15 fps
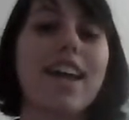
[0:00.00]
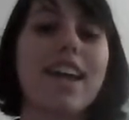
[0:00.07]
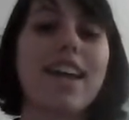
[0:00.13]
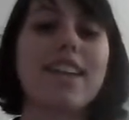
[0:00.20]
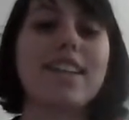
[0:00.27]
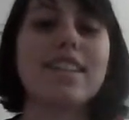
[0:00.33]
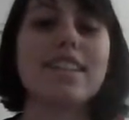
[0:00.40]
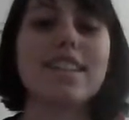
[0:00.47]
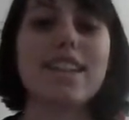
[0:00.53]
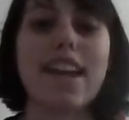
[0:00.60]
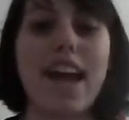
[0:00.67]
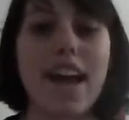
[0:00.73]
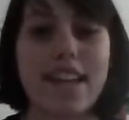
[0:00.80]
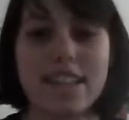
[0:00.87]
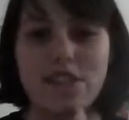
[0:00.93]
it
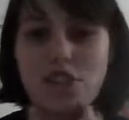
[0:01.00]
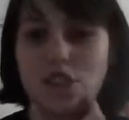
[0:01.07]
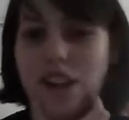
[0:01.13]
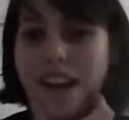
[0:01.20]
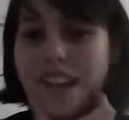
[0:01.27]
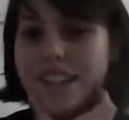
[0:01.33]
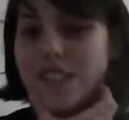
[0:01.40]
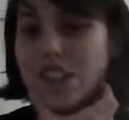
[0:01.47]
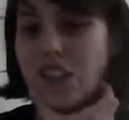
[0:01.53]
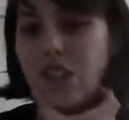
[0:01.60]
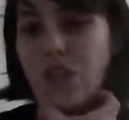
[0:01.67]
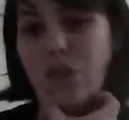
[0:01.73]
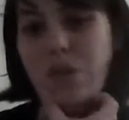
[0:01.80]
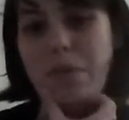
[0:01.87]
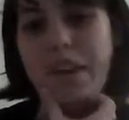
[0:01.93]
has tried
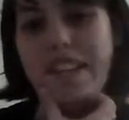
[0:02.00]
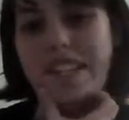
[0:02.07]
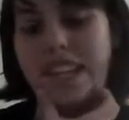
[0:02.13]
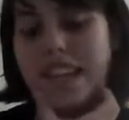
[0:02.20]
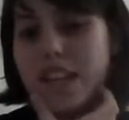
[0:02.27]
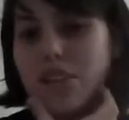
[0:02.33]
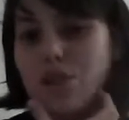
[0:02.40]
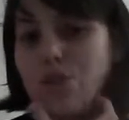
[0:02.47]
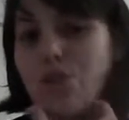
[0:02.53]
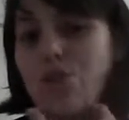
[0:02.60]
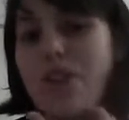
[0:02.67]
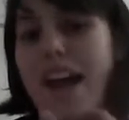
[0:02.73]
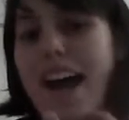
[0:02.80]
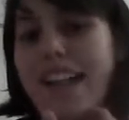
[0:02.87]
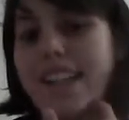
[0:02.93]
to maintain
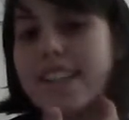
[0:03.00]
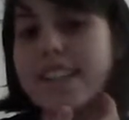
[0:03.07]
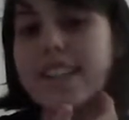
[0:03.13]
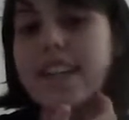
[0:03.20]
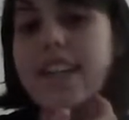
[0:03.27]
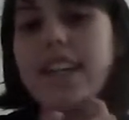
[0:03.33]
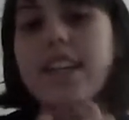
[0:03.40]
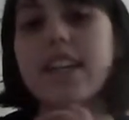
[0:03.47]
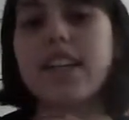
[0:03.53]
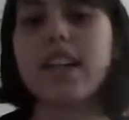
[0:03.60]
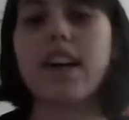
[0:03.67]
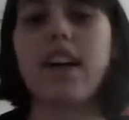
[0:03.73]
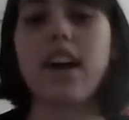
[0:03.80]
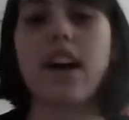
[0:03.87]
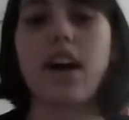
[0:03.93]
neutrality
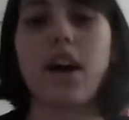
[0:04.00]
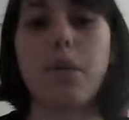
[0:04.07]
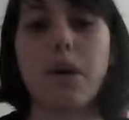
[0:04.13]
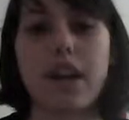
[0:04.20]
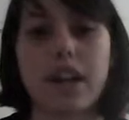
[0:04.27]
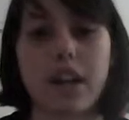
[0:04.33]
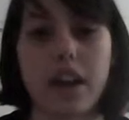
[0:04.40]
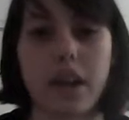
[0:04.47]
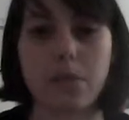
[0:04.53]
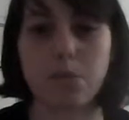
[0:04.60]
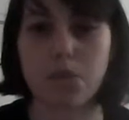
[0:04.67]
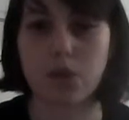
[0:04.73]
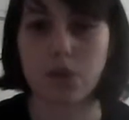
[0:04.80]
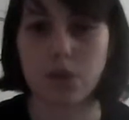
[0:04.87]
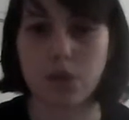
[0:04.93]
when it
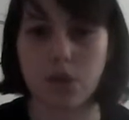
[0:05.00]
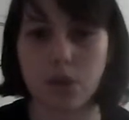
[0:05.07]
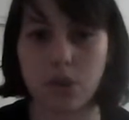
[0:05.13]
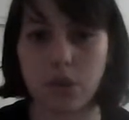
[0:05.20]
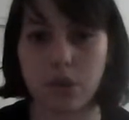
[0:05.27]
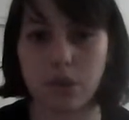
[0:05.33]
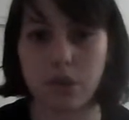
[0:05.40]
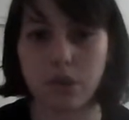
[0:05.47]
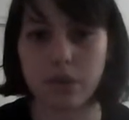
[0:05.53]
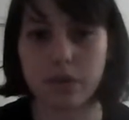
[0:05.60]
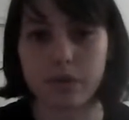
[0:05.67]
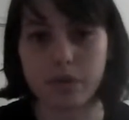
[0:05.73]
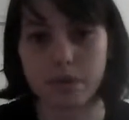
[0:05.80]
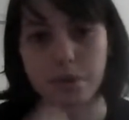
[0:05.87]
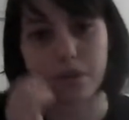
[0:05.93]
comes
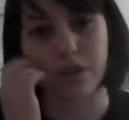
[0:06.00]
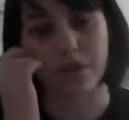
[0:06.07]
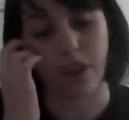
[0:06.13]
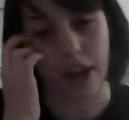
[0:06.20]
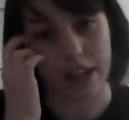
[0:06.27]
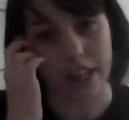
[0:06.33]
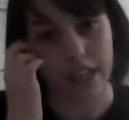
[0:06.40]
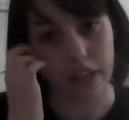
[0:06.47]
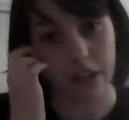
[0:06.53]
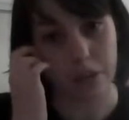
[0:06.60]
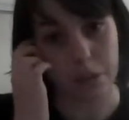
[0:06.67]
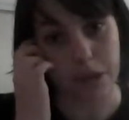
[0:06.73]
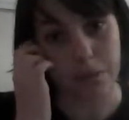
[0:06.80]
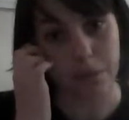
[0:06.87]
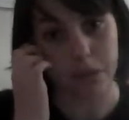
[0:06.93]
to fighting other
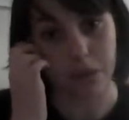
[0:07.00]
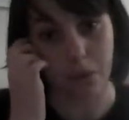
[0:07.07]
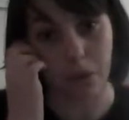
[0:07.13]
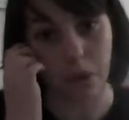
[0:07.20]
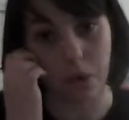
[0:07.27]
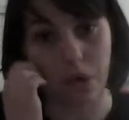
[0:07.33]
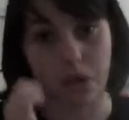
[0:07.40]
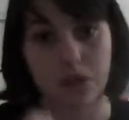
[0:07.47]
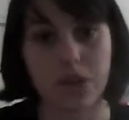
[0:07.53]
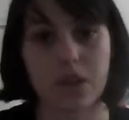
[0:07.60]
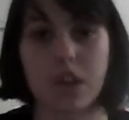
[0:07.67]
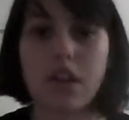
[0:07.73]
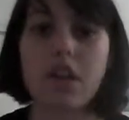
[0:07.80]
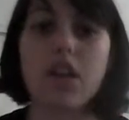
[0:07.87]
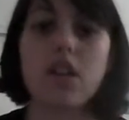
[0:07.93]
people's wars.
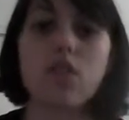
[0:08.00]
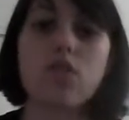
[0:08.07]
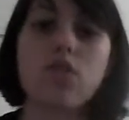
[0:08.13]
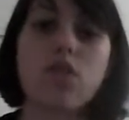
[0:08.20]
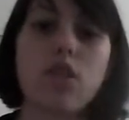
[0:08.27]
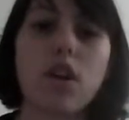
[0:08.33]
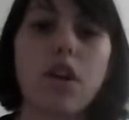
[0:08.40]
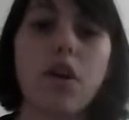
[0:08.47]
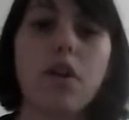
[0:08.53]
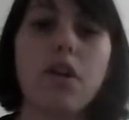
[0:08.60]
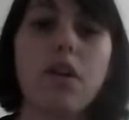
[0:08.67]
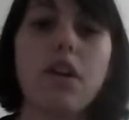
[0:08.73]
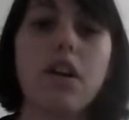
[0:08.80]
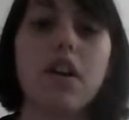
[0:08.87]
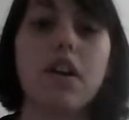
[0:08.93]

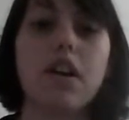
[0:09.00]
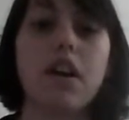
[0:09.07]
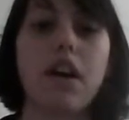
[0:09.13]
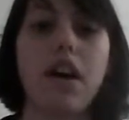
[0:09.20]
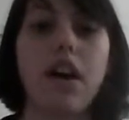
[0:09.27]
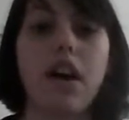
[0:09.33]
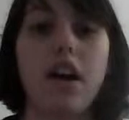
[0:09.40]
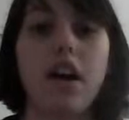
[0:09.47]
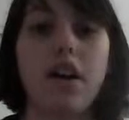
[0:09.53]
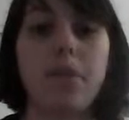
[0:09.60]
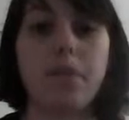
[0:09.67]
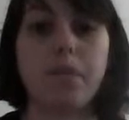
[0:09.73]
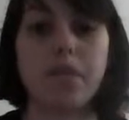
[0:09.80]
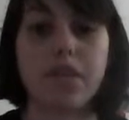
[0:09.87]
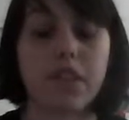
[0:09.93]
So
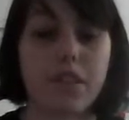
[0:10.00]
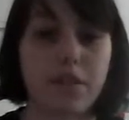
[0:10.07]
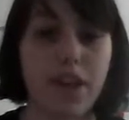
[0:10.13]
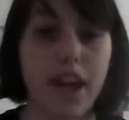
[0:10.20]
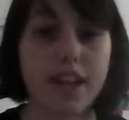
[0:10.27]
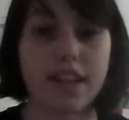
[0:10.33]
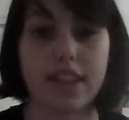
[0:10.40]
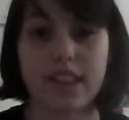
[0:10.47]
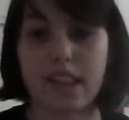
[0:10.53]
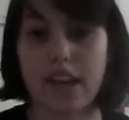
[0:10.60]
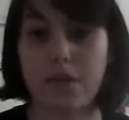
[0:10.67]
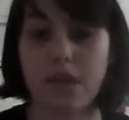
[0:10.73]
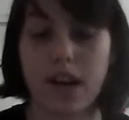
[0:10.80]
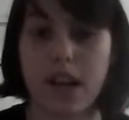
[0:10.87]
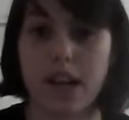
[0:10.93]
the fact that
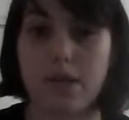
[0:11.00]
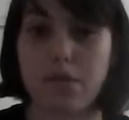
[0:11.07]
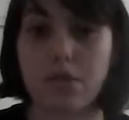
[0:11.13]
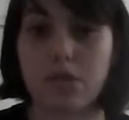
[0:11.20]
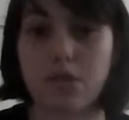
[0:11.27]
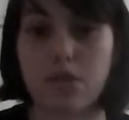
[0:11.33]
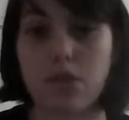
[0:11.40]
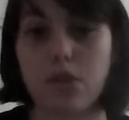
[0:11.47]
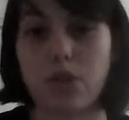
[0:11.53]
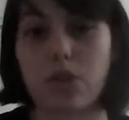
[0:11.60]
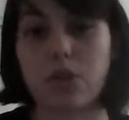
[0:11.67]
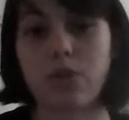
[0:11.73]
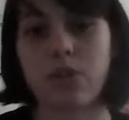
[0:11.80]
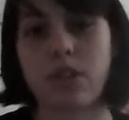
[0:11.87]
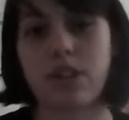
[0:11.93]
they were able
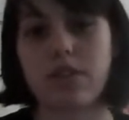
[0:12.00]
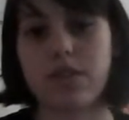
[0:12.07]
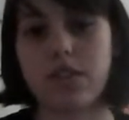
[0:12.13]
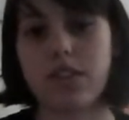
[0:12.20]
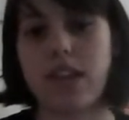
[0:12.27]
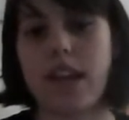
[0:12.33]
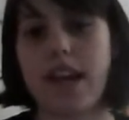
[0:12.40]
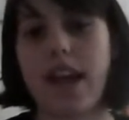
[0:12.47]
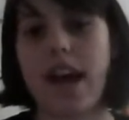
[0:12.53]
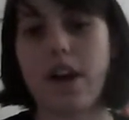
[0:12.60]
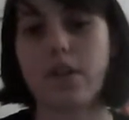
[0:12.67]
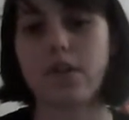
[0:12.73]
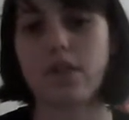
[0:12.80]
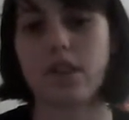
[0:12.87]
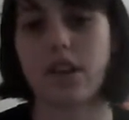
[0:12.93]
to sort of stay
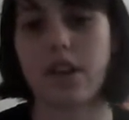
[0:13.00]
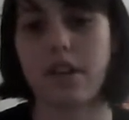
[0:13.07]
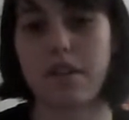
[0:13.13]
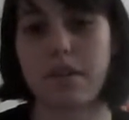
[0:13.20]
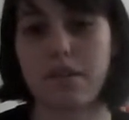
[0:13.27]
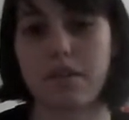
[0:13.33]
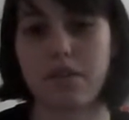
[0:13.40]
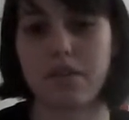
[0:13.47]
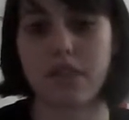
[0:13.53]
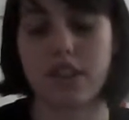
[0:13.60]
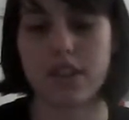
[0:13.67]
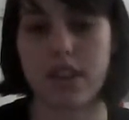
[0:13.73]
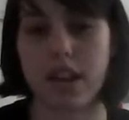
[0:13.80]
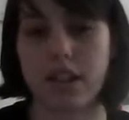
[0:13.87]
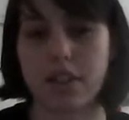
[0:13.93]
out of
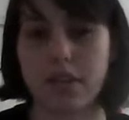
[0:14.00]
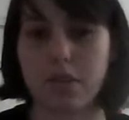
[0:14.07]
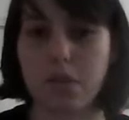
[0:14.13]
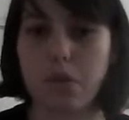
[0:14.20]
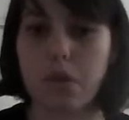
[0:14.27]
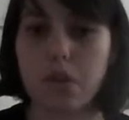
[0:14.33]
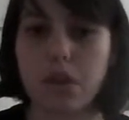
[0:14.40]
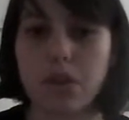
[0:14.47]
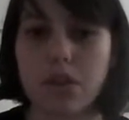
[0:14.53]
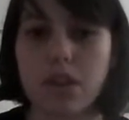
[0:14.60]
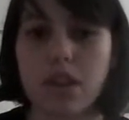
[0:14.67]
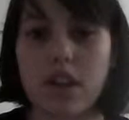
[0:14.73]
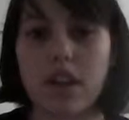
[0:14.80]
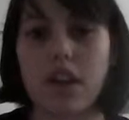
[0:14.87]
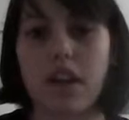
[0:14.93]
these kinds of wars
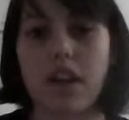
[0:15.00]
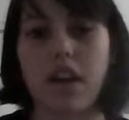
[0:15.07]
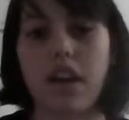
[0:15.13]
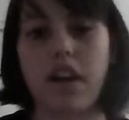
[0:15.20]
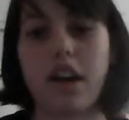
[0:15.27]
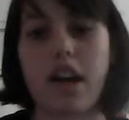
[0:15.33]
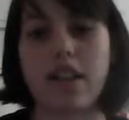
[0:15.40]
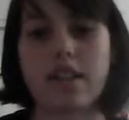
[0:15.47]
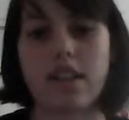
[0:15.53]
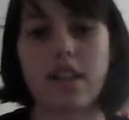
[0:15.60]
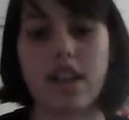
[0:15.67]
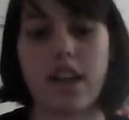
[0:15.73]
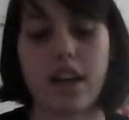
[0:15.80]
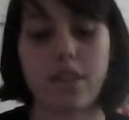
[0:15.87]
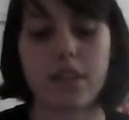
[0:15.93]
has
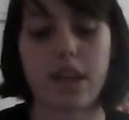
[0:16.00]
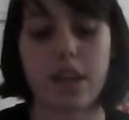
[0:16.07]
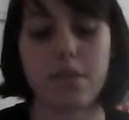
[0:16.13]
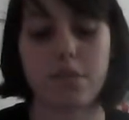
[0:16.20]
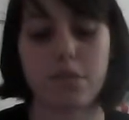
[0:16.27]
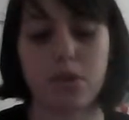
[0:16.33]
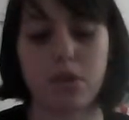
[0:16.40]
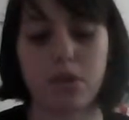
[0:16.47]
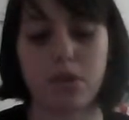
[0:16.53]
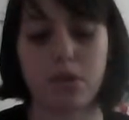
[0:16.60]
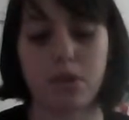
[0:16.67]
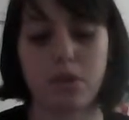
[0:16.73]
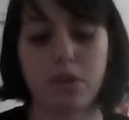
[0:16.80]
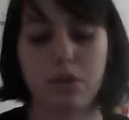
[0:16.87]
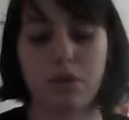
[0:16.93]
allowed them
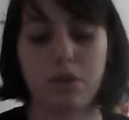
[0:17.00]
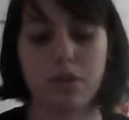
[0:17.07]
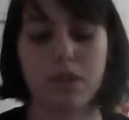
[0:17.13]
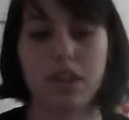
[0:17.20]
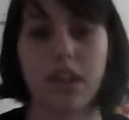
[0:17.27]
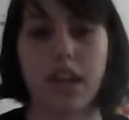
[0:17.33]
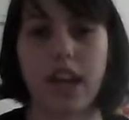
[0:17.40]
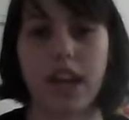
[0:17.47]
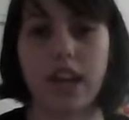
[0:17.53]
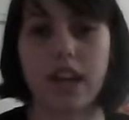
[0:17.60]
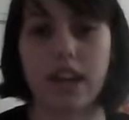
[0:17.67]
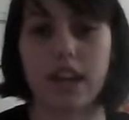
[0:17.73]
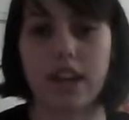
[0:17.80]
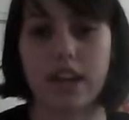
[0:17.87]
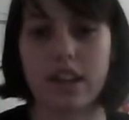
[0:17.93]
to
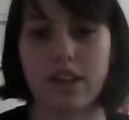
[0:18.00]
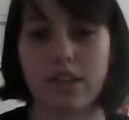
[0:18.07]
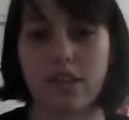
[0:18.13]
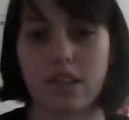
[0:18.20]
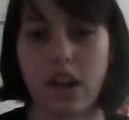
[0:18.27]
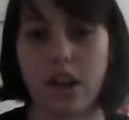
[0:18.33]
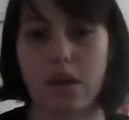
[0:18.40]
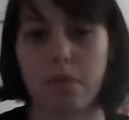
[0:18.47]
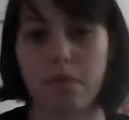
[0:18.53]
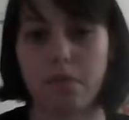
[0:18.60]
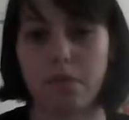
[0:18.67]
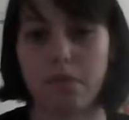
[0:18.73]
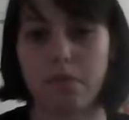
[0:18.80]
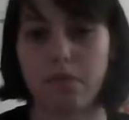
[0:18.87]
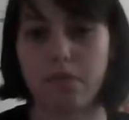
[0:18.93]
gain
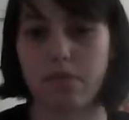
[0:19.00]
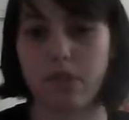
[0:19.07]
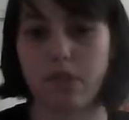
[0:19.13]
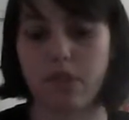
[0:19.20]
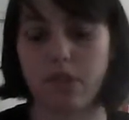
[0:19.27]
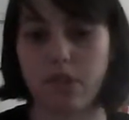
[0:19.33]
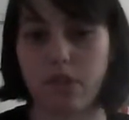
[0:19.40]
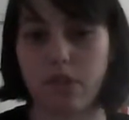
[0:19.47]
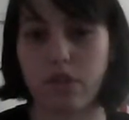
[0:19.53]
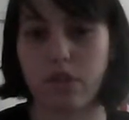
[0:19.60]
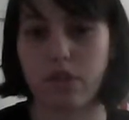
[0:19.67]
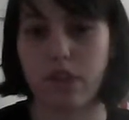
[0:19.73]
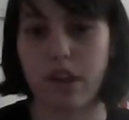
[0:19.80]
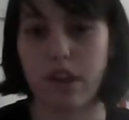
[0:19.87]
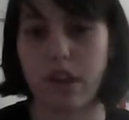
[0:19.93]
some
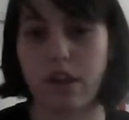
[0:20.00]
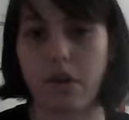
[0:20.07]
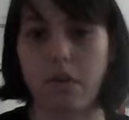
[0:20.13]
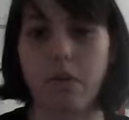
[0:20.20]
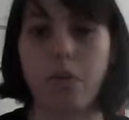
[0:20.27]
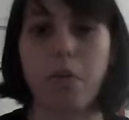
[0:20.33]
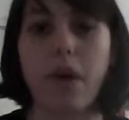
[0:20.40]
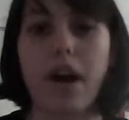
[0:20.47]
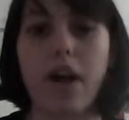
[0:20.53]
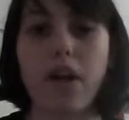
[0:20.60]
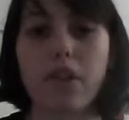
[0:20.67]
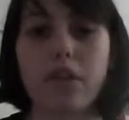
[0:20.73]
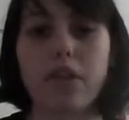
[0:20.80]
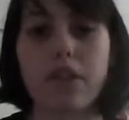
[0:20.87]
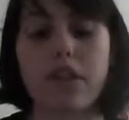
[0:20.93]

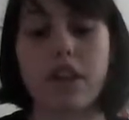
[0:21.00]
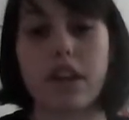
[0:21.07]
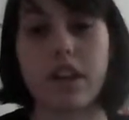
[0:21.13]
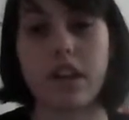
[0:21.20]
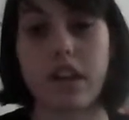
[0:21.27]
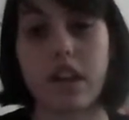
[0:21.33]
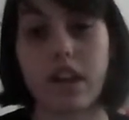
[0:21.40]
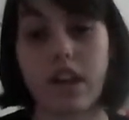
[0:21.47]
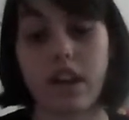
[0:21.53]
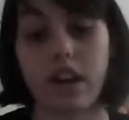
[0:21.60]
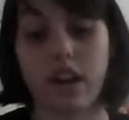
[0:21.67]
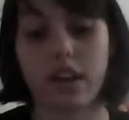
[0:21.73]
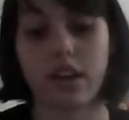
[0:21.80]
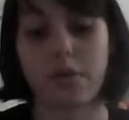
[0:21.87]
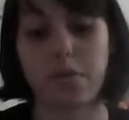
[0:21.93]
wealth
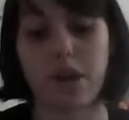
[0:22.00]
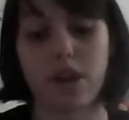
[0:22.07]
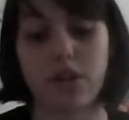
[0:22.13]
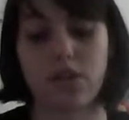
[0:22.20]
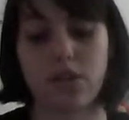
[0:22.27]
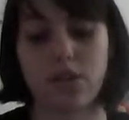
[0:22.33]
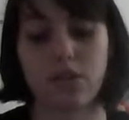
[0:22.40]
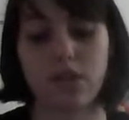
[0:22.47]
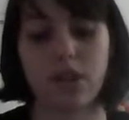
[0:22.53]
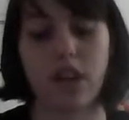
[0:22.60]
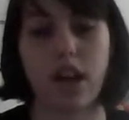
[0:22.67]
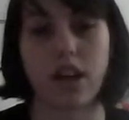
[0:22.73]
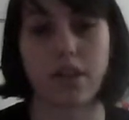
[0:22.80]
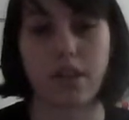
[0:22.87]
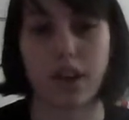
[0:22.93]
compared to a
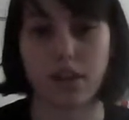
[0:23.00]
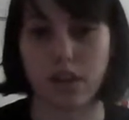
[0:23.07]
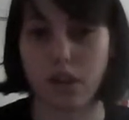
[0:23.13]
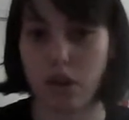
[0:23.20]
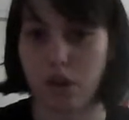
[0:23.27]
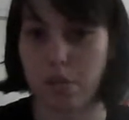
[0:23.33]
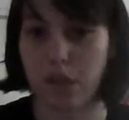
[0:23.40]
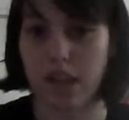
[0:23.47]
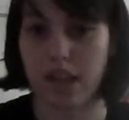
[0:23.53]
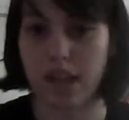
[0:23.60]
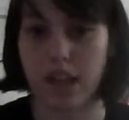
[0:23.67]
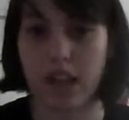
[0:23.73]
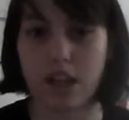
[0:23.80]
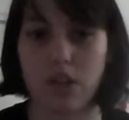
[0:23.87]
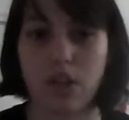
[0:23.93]
lot of other European
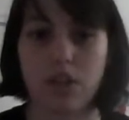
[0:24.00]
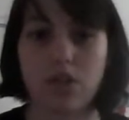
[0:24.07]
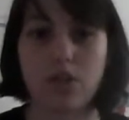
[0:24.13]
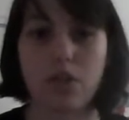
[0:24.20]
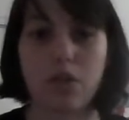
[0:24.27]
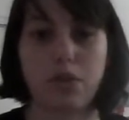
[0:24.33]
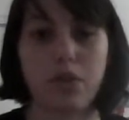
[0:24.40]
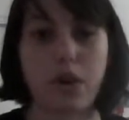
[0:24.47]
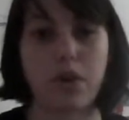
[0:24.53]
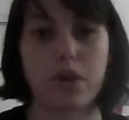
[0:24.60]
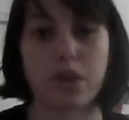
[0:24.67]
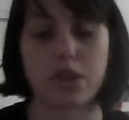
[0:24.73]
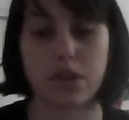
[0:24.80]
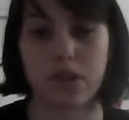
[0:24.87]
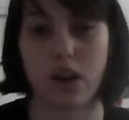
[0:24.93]
nations who
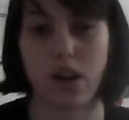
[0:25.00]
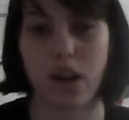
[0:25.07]
focused